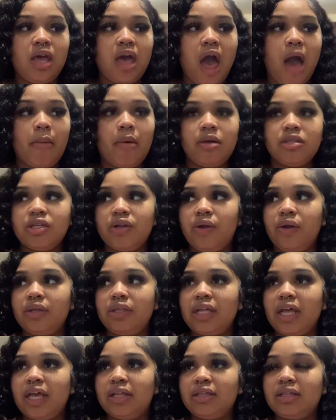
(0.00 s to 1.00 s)
I'm also
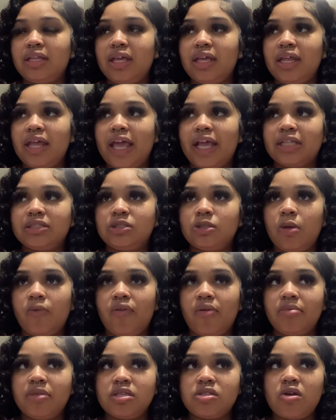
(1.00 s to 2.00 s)
hearing that excerpt
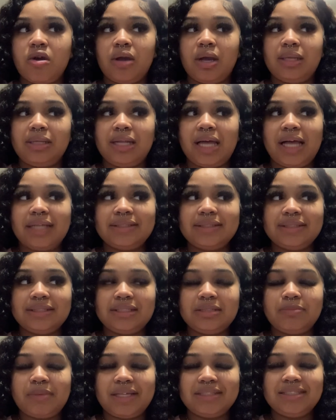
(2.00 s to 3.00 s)
from the song
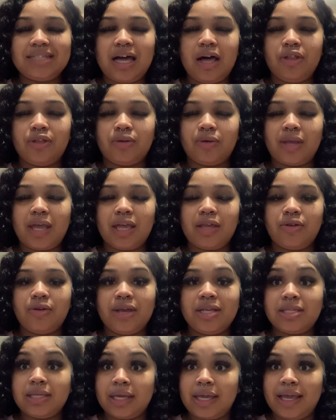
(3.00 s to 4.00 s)
Colossus by Tyler, the Creator.
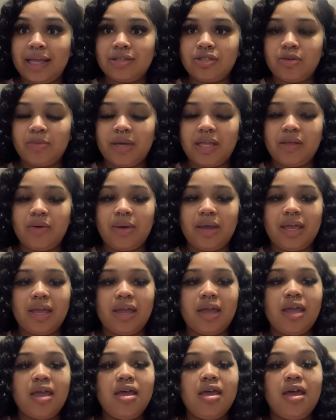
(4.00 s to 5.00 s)
He's a Cancer, by the
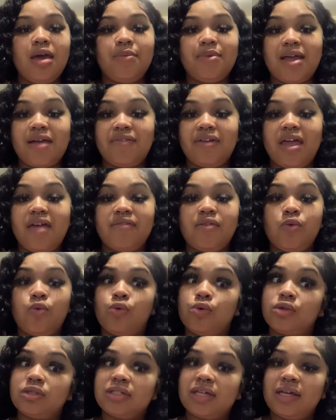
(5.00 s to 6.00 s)
way. We have heavy
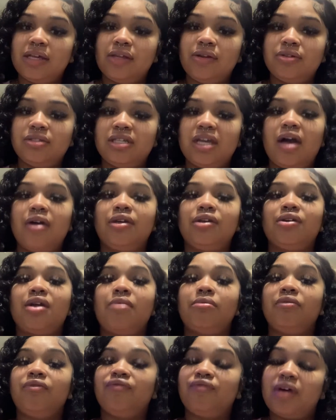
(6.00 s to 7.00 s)
water sign energy out here,
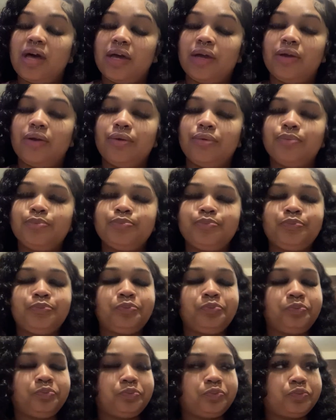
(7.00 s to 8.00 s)
heavy fire.
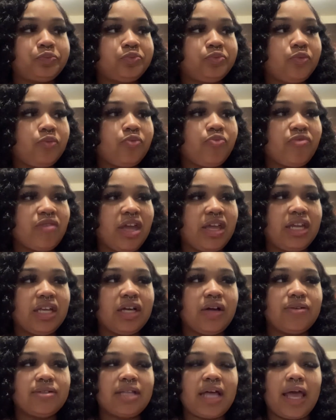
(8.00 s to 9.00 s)
And he
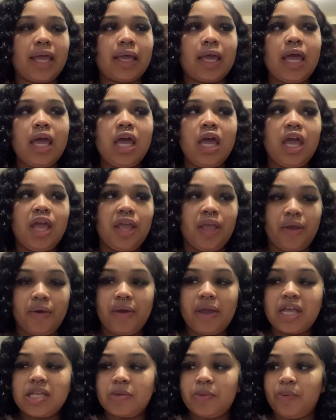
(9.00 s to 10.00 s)
goes like,
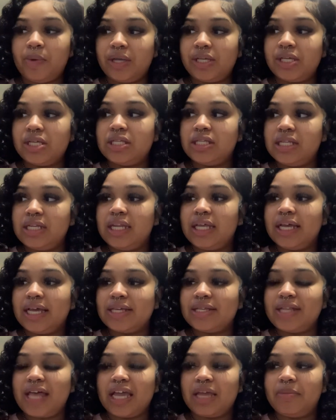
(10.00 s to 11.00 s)
you're inspiration to
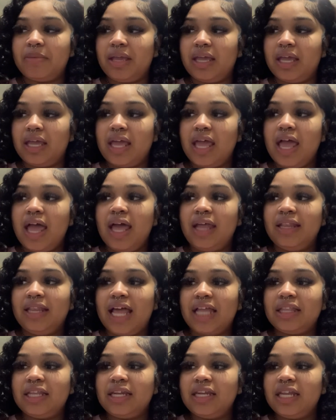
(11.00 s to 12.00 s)
niggas like me.
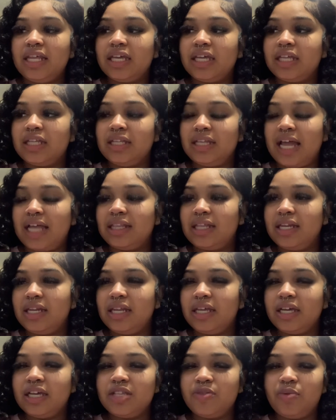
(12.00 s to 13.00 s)
Not the
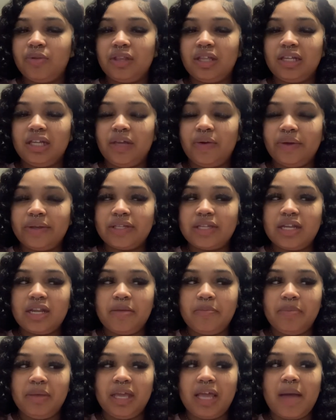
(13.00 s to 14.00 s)
niggas with the lyrics and the
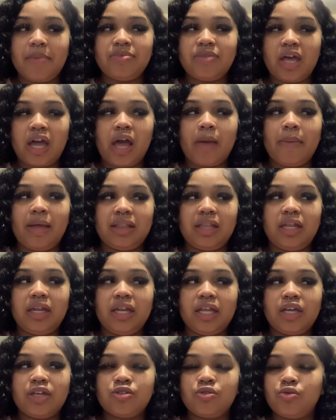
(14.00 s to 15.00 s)
beat. I'm talking about the
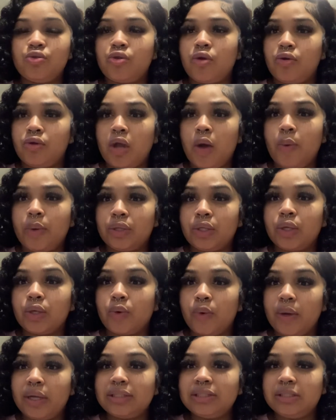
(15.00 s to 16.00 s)
niggas who don't know what they're
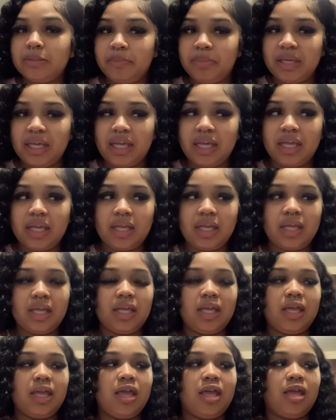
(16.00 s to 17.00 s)
going to be.
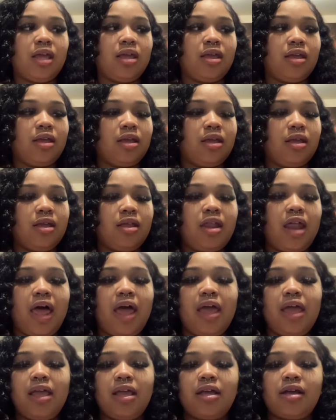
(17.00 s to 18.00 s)

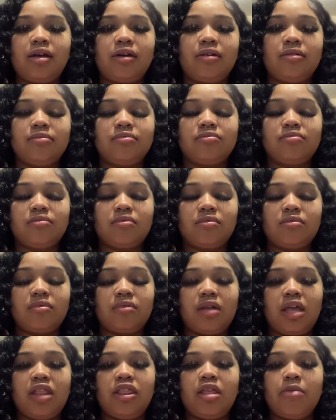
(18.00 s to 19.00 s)
Like,
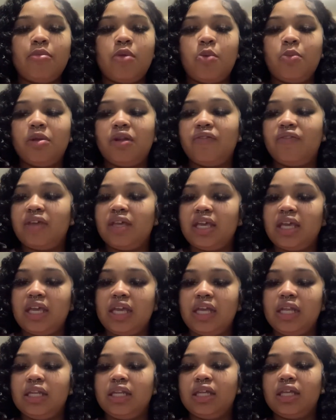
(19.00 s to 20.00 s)
in the moment of
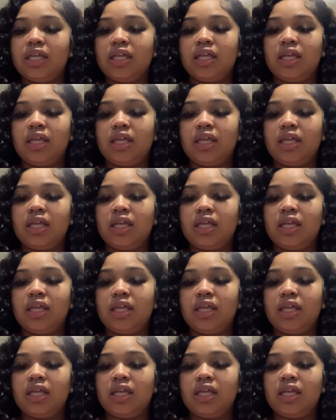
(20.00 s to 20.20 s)
heat.